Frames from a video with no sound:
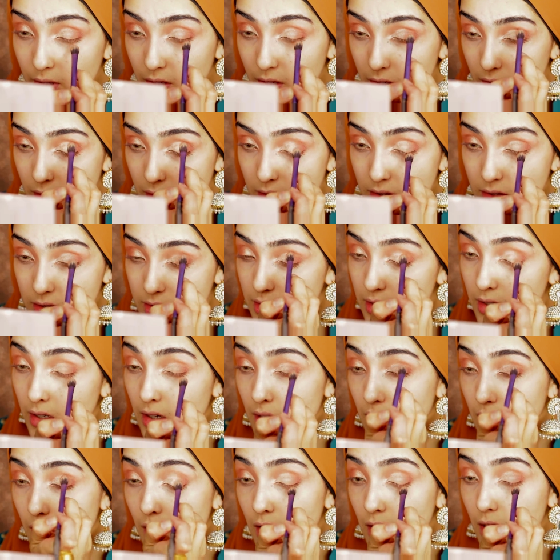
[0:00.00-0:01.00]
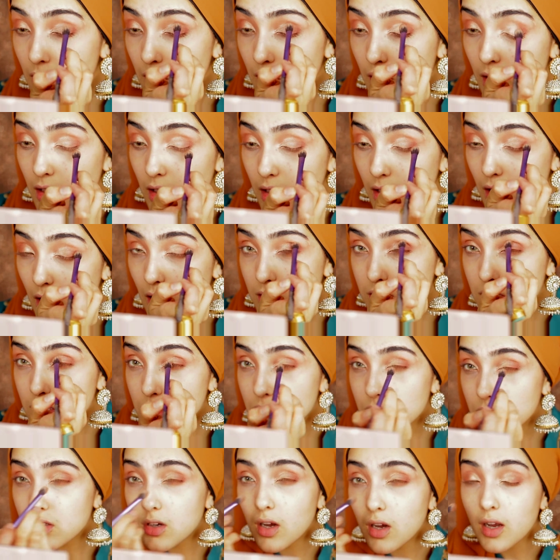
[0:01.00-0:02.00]
because,
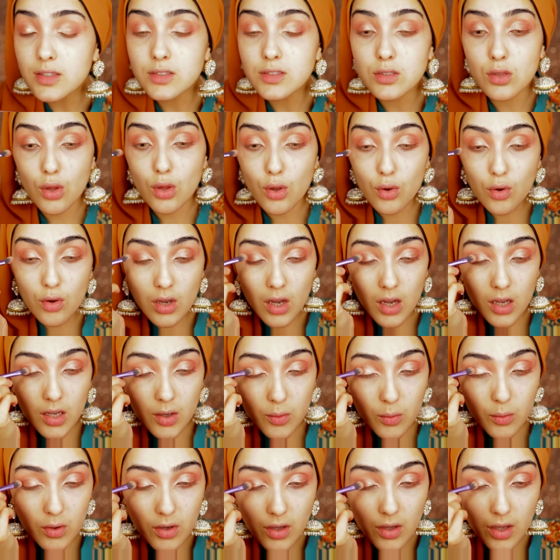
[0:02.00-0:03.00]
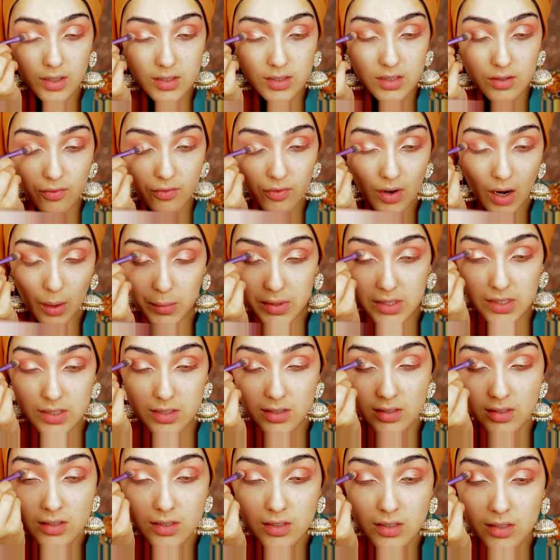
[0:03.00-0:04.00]
as you guys know, I work as a
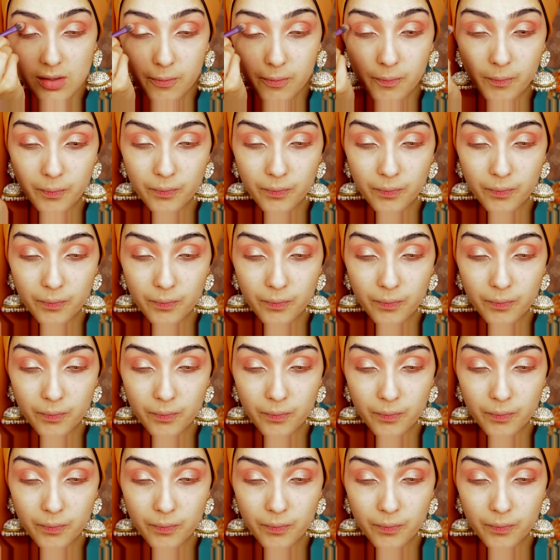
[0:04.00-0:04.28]
pharmacist.